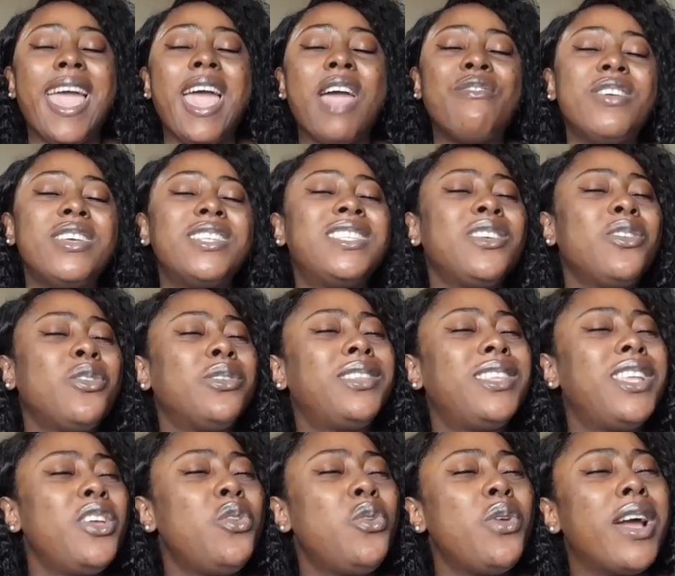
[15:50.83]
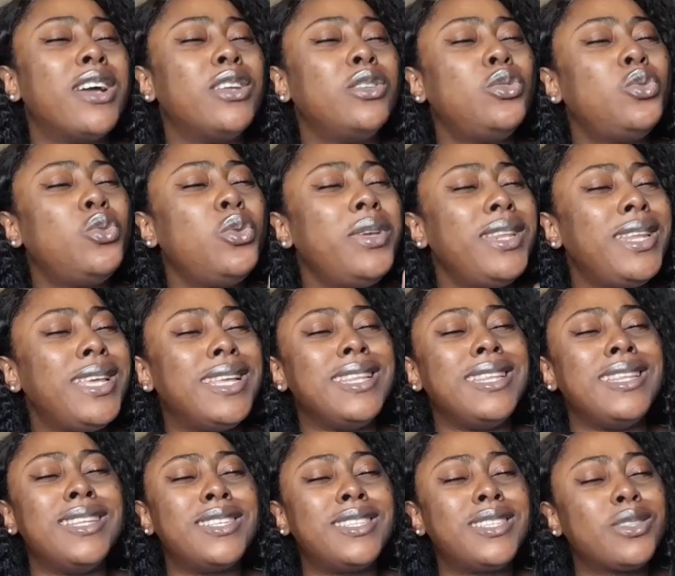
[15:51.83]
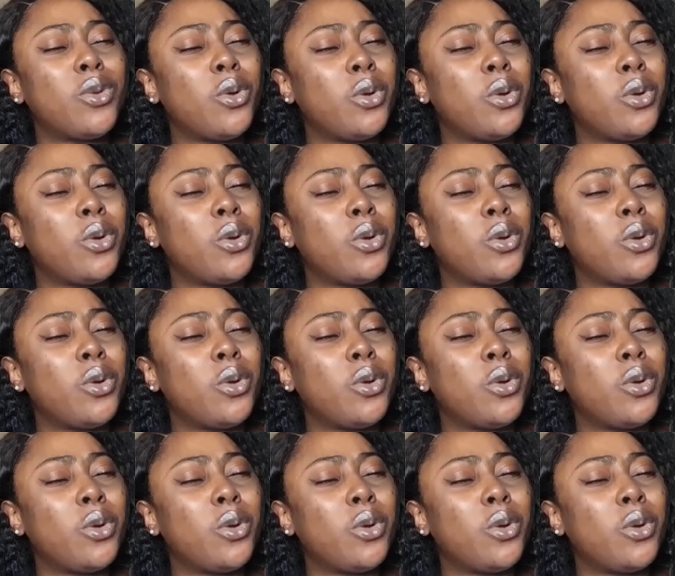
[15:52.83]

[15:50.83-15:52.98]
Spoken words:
Every single thing you are doing in this